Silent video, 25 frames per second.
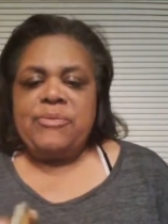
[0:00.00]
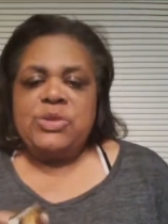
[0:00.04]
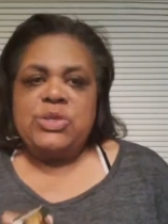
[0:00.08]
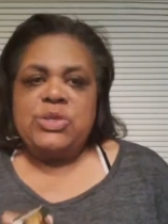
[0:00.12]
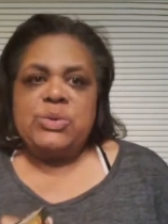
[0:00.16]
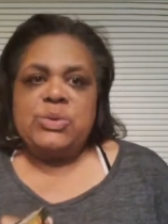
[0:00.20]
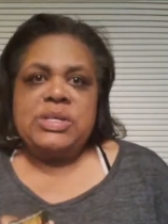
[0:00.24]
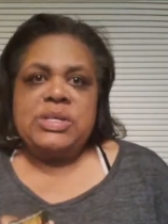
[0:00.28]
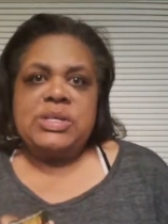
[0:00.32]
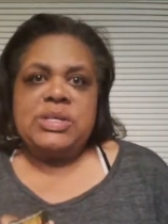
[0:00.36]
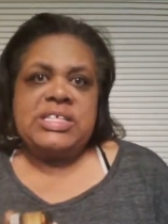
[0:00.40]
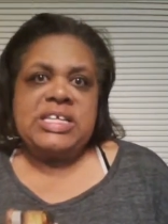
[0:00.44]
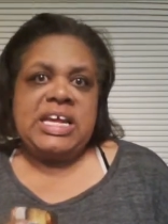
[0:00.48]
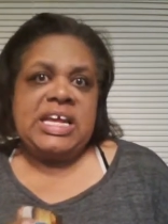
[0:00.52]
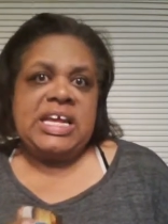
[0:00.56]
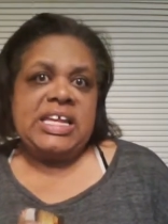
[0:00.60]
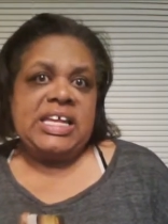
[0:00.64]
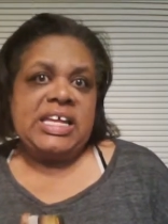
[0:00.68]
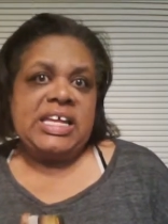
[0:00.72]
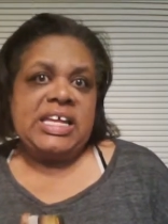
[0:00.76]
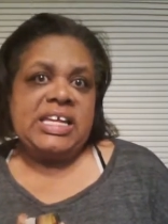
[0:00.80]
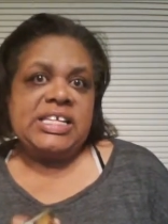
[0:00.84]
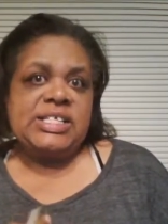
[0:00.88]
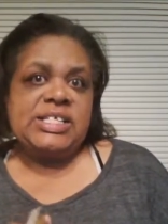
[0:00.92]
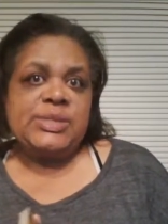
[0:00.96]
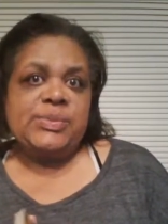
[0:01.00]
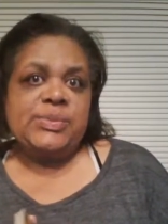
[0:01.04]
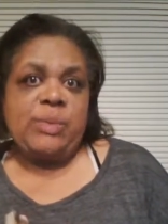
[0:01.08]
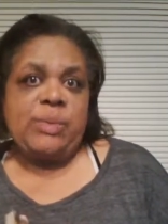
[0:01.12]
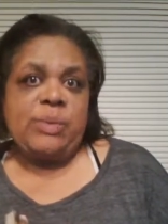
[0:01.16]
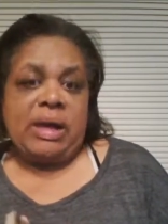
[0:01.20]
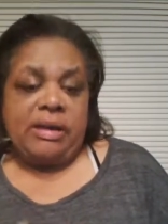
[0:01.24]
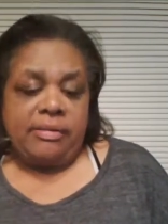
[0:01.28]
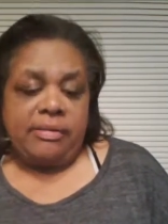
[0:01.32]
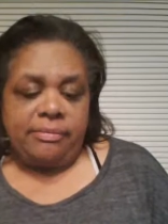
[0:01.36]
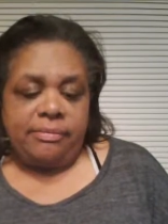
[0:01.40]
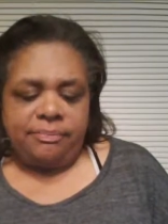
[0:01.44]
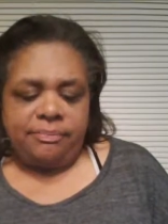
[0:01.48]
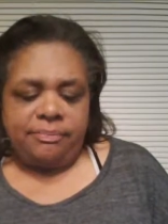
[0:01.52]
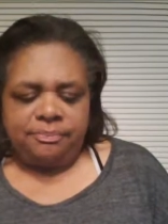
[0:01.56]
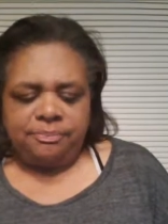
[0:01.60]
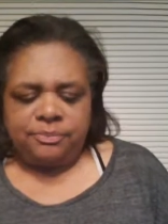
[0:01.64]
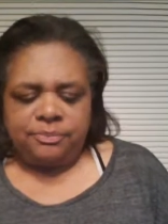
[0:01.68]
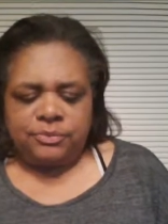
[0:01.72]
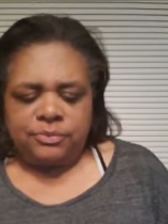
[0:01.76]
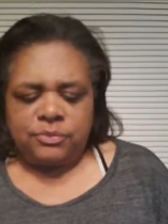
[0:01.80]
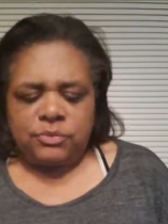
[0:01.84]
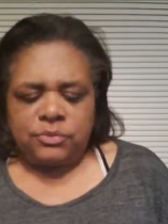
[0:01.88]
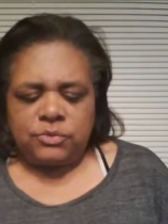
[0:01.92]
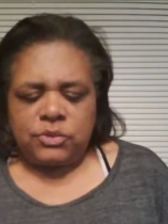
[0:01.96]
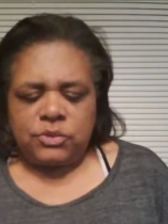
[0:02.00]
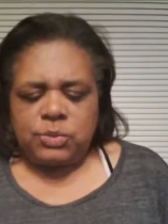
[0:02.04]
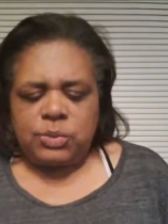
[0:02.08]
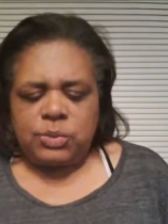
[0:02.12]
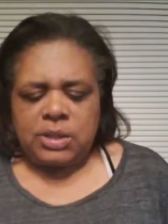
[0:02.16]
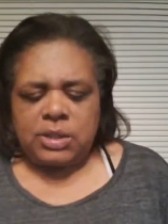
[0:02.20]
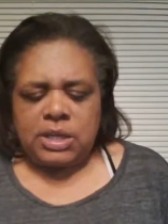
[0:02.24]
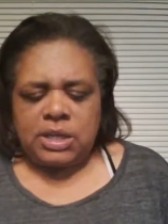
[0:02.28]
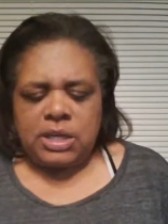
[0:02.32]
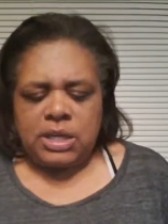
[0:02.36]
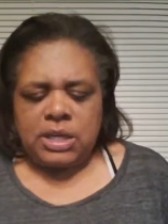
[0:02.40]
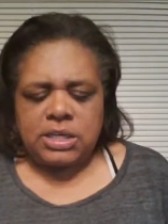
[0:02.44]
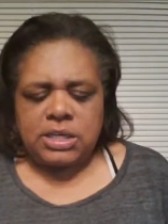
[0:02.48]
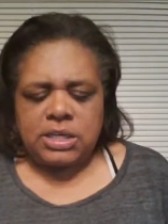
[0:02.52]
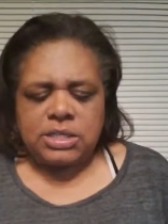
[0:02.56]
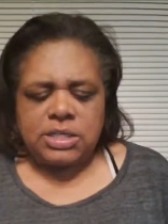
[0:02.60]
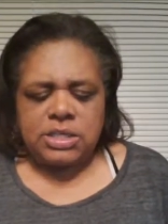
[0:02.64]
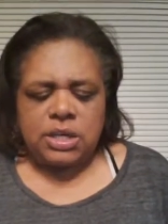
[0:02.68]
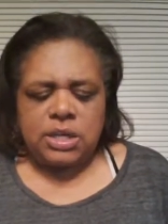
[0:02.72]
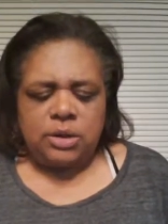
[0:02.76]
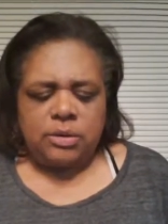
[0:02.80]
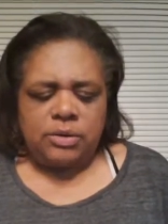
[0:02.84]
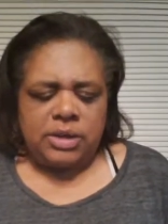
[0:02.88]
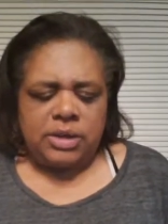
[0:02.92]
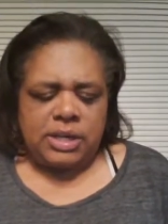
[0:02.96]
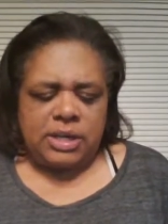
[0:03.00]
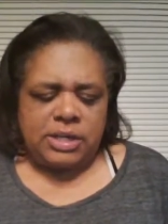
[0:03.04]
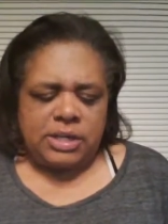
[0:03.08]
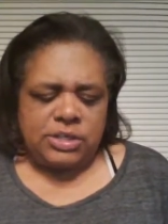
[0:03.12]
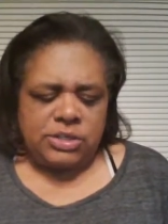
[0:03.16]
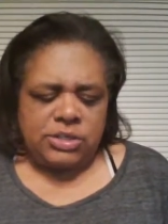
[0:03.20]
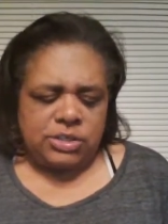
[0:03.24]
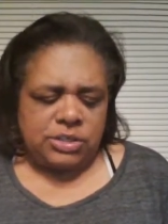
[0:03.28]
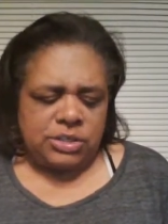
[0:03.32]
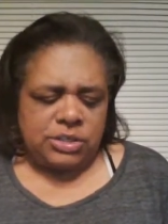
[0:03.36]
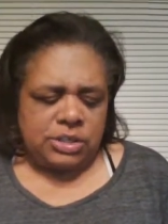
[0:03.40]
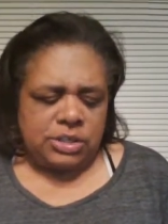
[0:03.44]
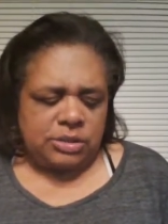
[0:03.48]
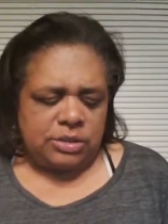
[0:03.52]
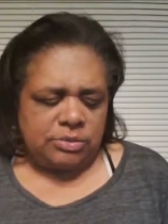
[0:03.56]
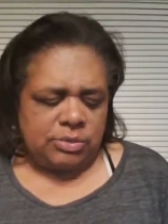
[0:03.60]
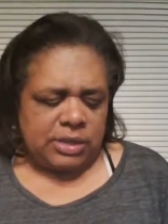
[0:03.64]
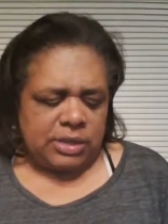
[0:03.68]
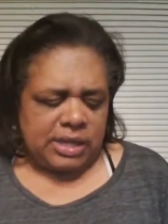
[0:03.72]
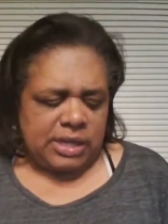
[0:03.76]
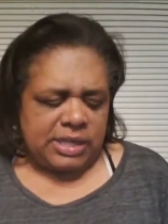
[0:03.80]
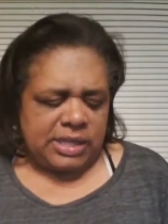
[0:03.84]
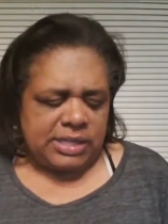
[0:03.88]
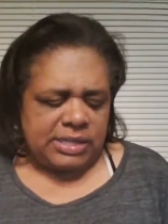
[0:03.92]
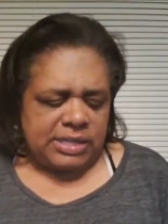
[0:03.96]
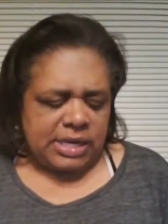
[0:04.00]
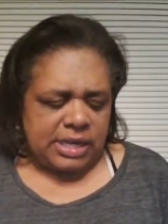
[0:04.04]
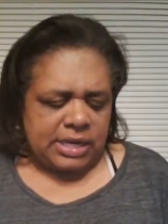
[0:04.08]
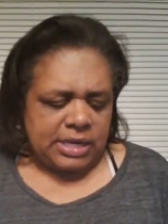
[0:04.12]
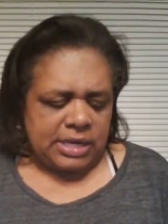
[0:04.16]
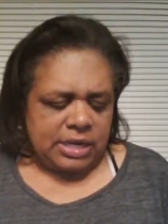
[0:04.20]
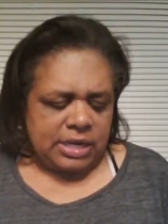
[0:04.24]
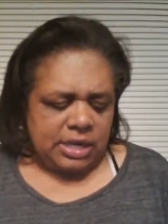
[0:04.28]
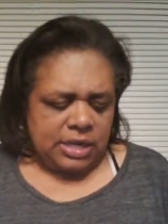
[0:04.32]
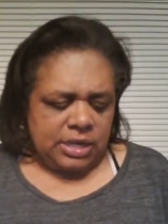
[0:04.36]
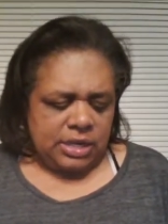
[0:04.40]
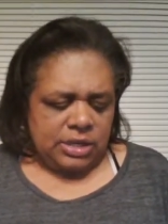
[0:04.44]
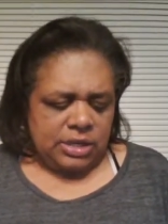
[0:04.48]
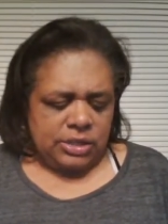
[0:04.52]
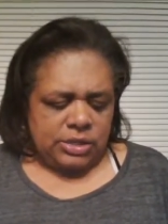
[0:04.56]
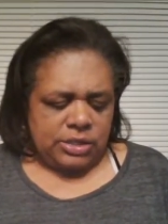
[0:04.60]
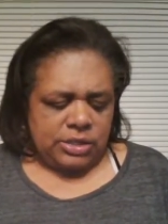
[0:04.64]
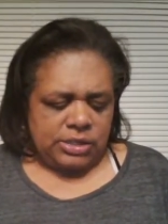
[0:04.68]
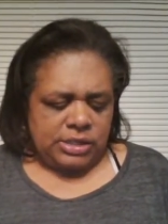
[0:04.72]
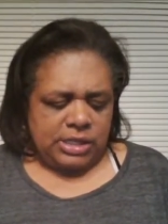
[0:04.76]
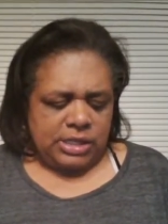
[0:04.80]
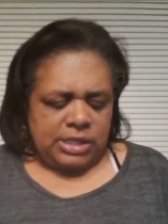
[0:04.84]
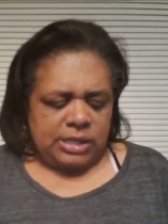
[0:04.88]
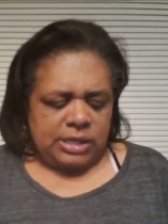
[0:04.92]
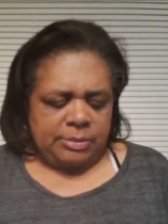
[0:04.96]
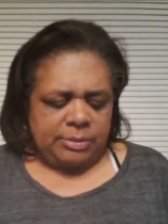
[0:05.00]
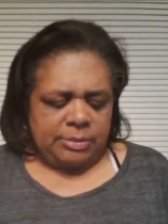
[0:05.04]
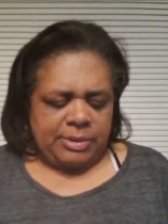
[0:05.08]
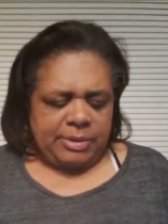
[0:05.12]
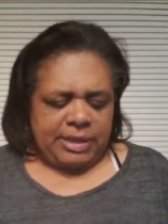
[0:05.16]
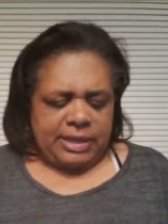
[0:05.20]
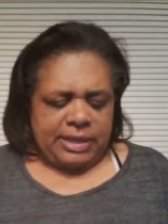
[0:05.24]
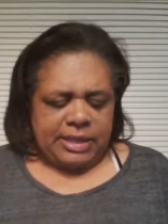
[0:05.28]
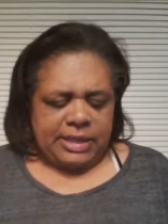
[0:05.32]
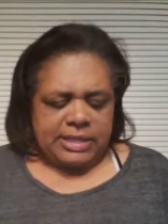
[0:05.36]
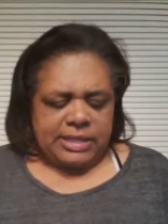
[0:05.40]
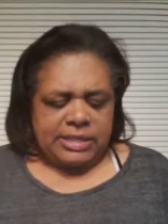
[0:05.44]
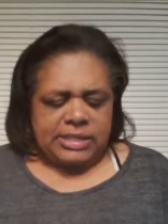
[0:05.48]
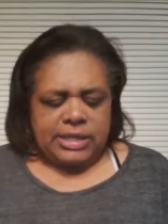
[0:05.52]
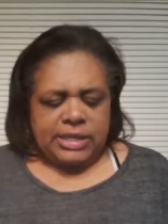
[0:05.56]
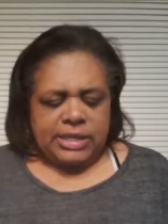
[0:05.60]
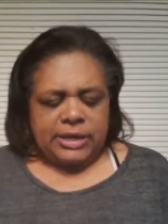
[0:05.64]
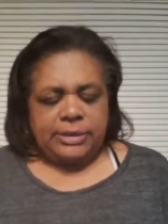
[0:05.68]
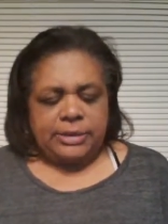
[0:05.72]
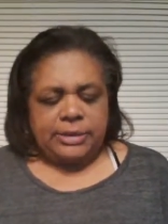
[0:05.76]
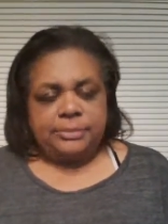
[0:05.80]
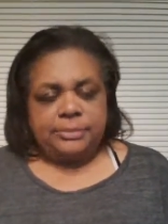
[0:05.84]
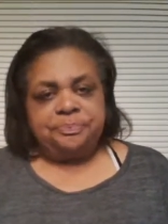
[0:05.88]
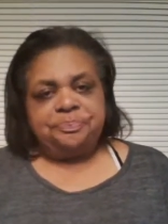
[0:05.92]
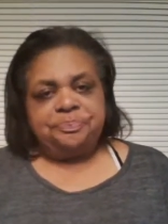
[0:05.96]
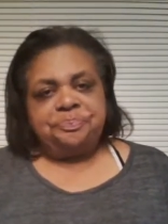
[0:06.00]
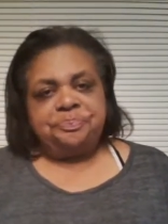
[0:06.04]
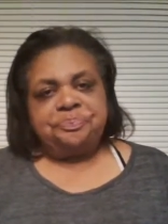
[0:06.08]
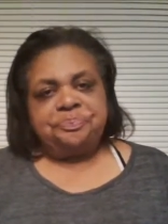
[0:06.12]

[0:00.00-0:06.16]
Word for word: do a daily as well. Just want to let you guys know in case you didn't realize that. You'll see it in the playlist here.